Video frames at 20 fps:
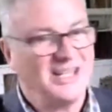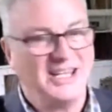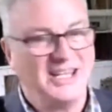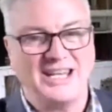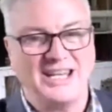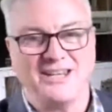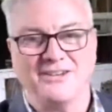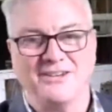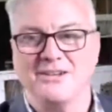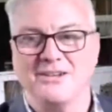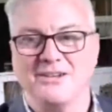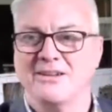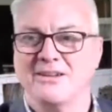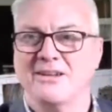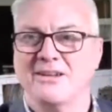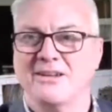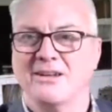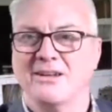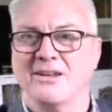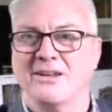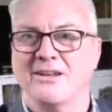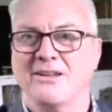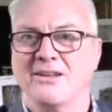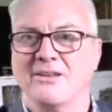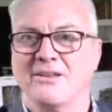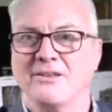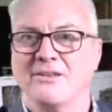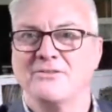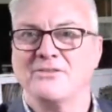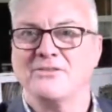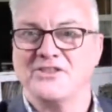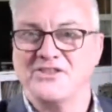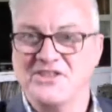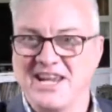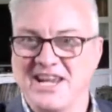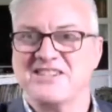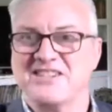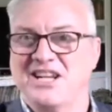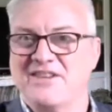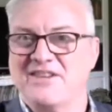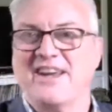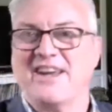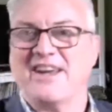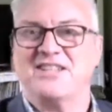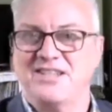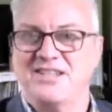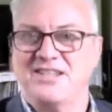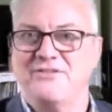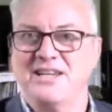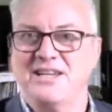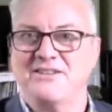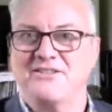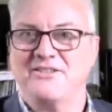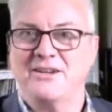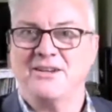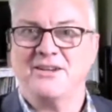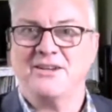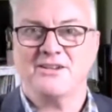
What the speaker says: in the next set of activities.